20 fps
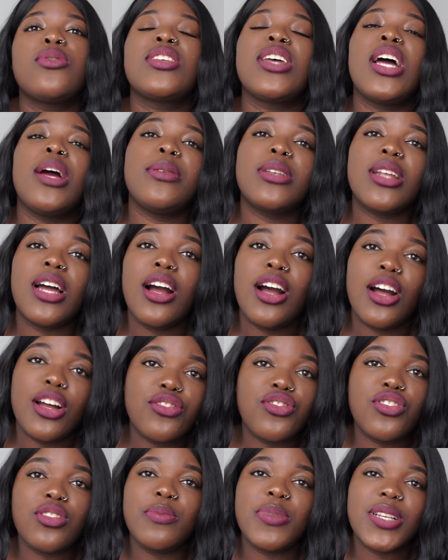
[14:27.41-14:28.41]
So I would
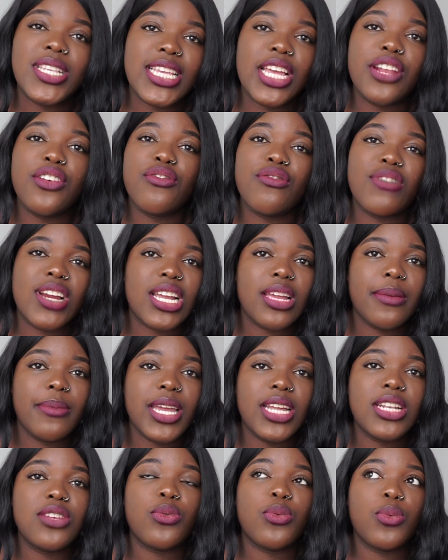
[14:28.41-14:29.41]
100%
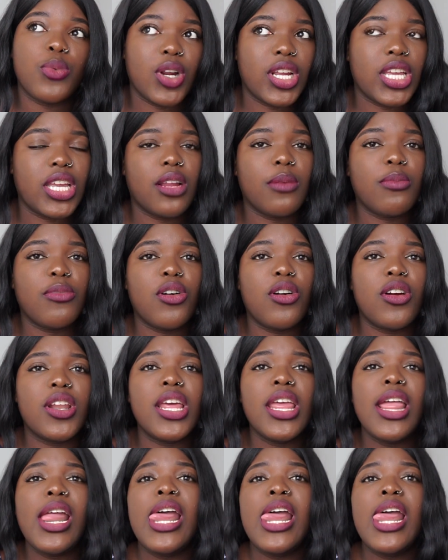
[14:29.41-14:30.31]
recommend working abroad.